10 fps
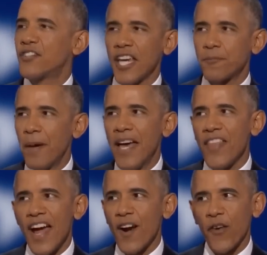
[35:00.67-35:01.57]
She's
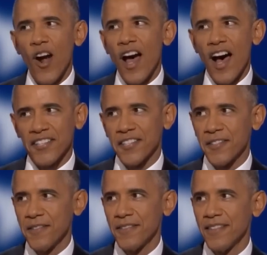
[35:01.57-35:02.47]
been there for us,
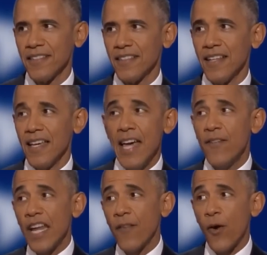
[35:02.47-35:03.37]

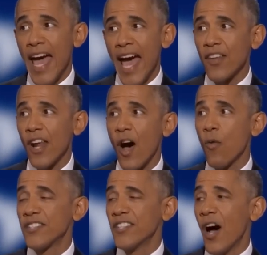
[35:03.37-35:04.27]
even if we haven't always